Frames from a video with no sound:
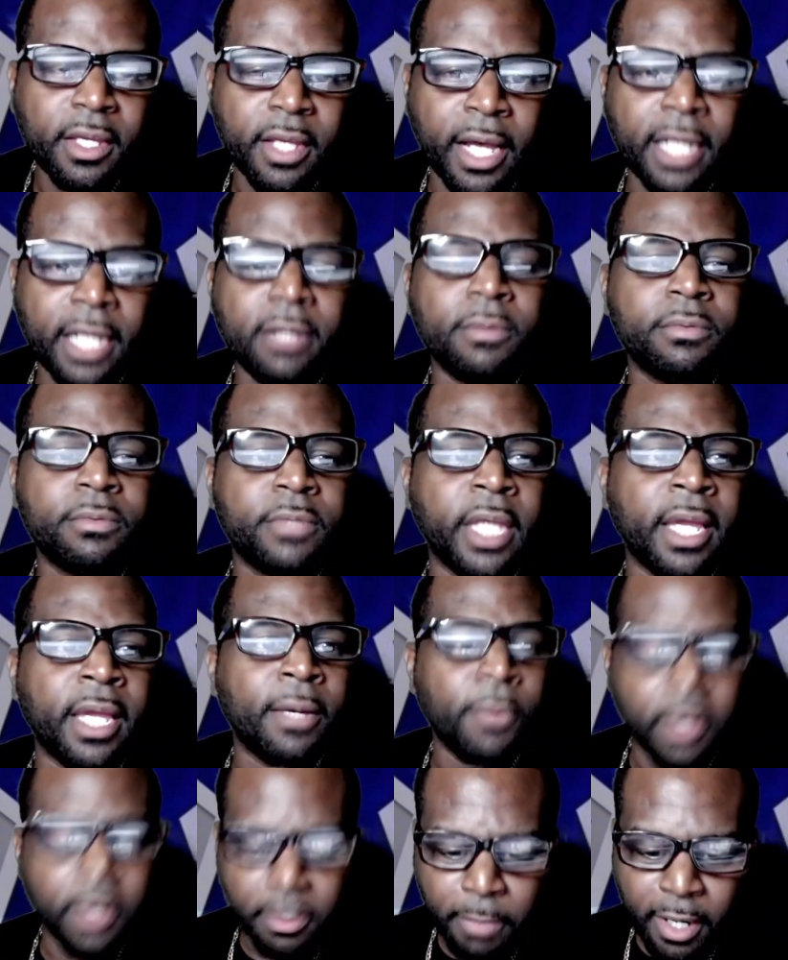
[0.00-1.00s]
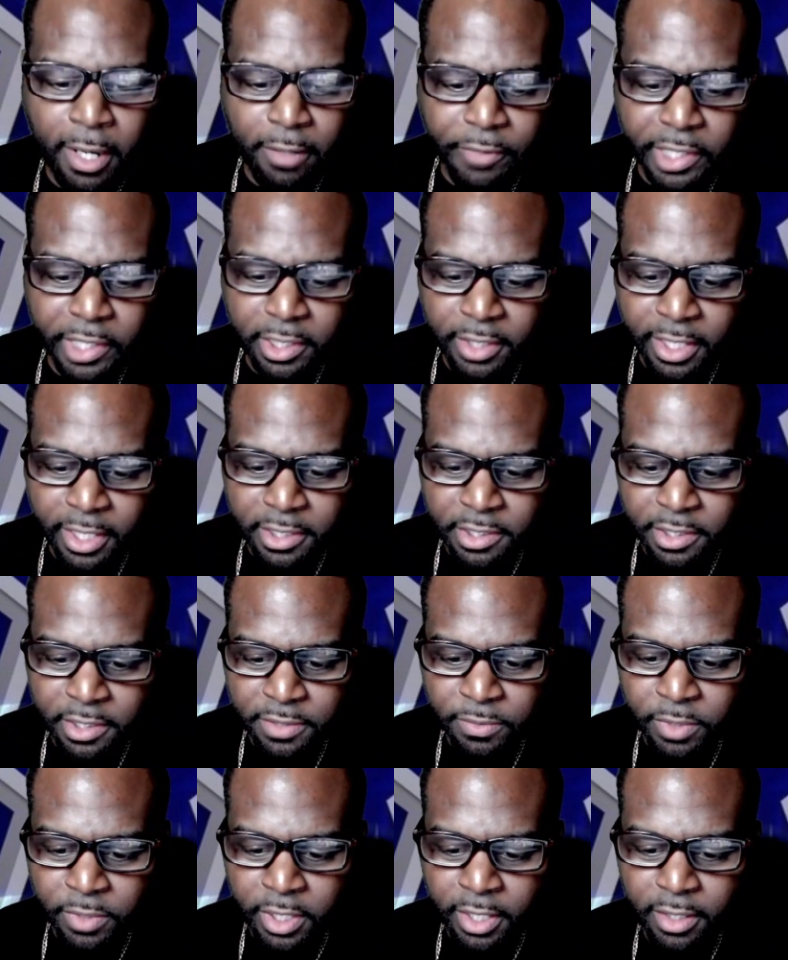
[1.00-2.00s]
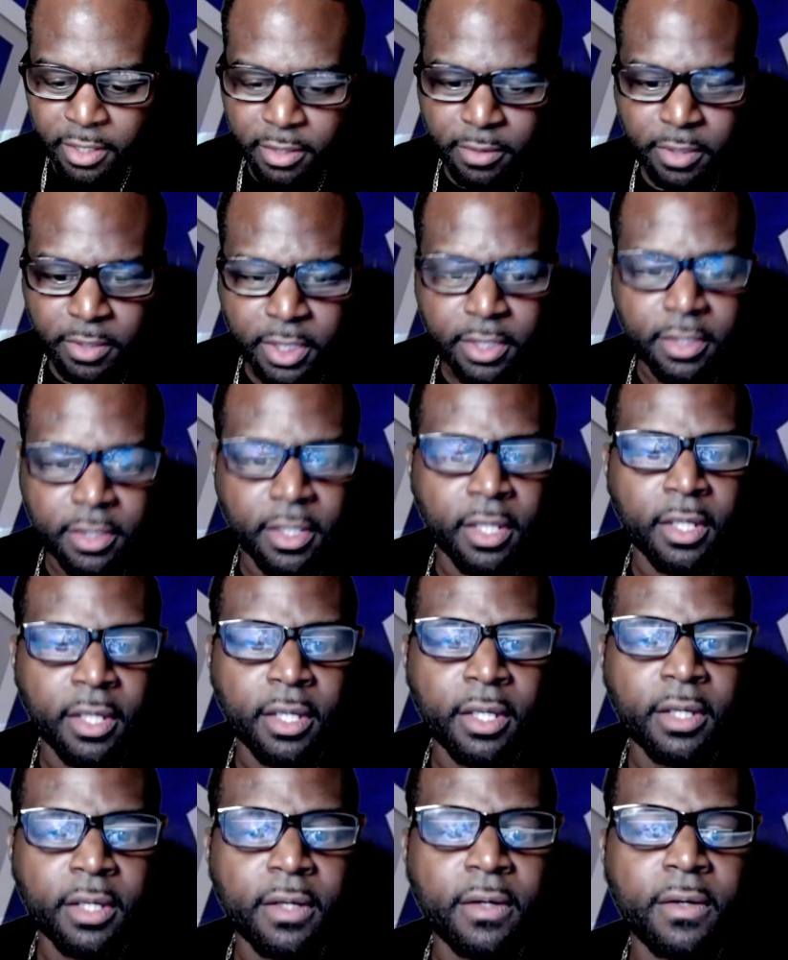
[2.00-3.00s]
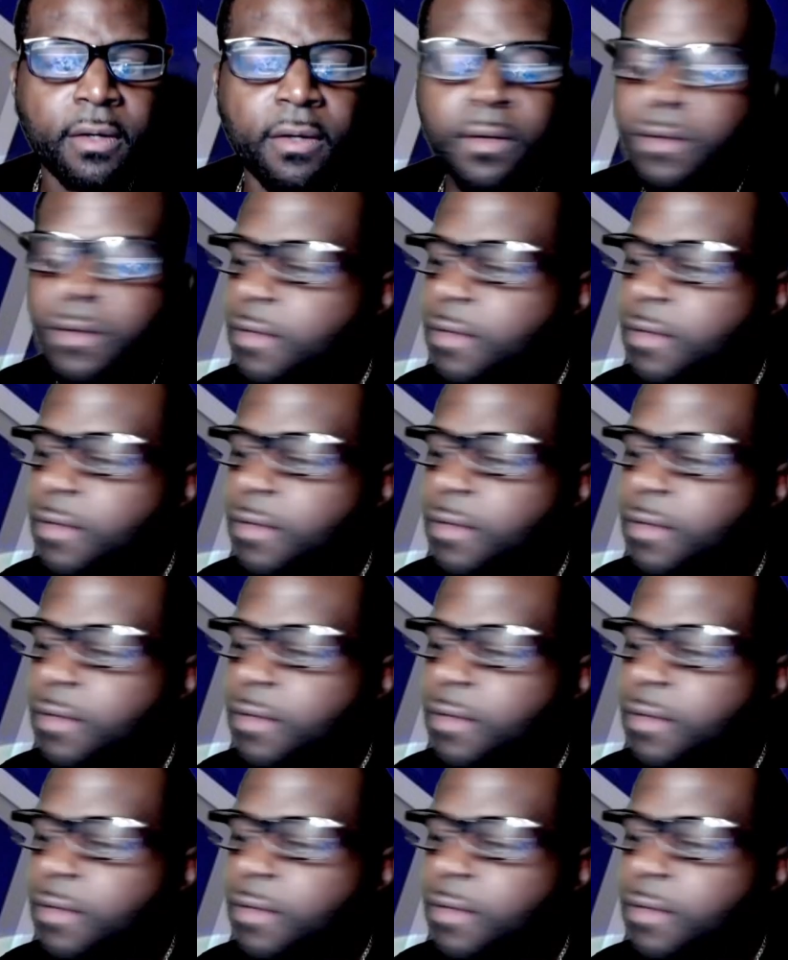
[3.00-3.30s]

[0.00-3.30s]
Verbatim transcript: I, damn, one of my ring lights just went out. What the hell?